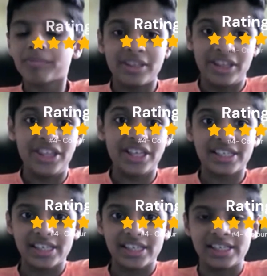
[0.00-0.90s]

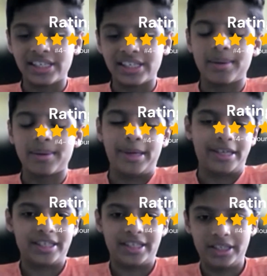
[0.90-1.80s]
this is
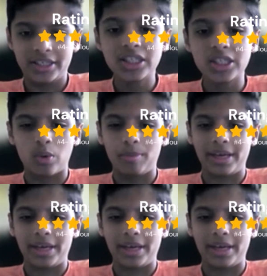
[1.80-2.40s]
amazing, so